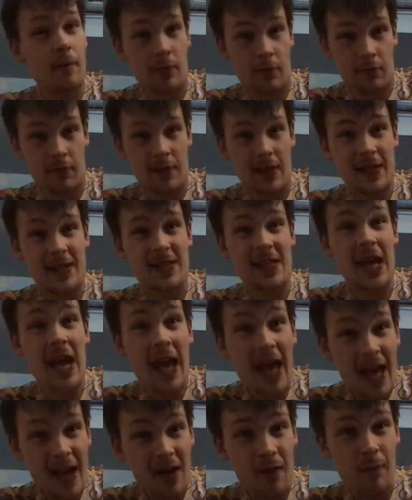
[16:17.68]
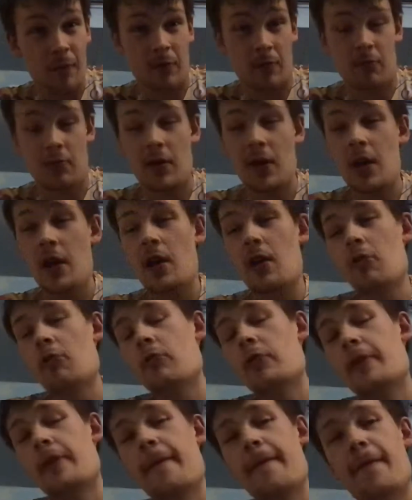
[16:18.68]
Terrible
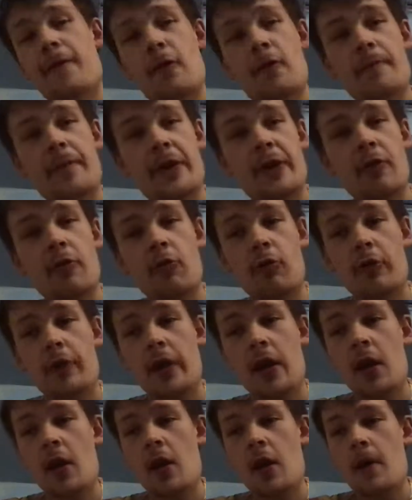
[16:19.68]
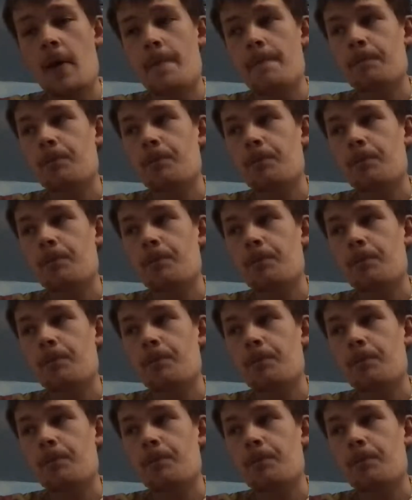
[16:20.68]
run of form they're on.